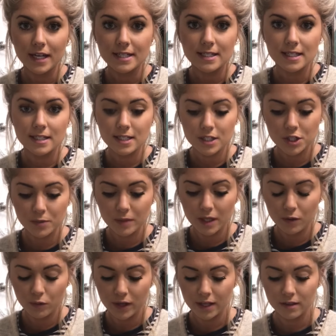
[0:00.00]
they sent it to me
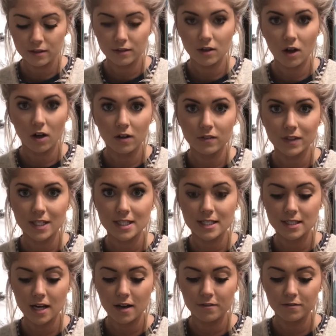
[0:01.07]
with all of this
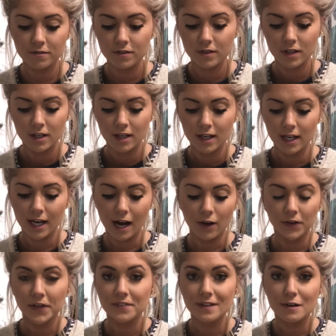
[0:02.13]
stuff. And I don't
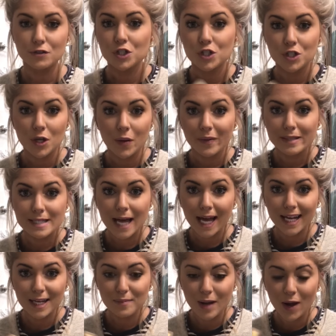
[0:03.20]
know if I was just so
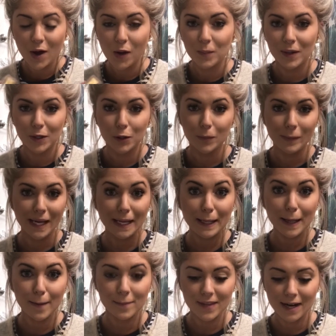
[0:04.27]
excited about all my new
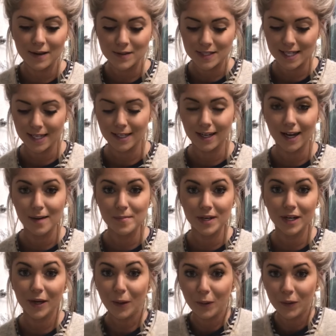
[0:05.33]
makeup that I was like, I'm
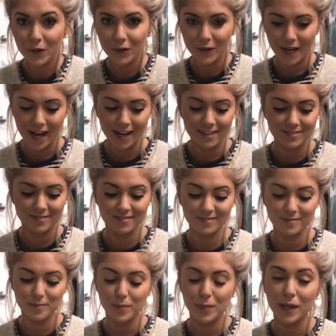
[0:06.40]
gonna go order that.
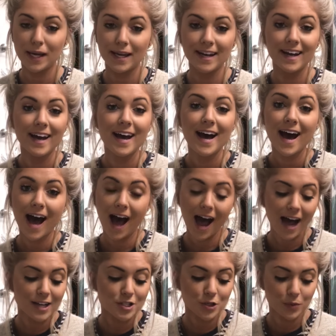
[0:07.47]
But
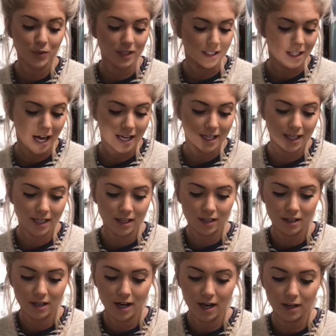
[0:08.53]
I do really like it.
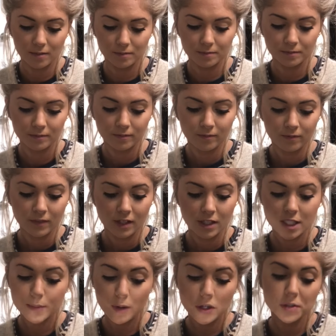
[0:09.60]

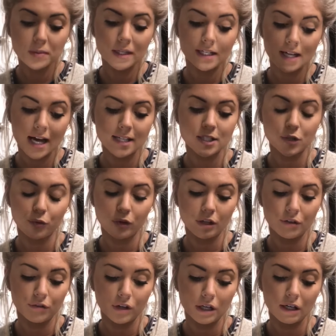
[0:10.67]
Supposedly it lasts a really,
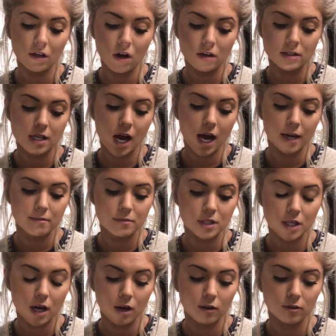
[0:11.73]
really long time,
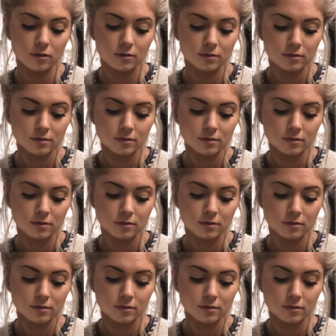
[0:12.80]
so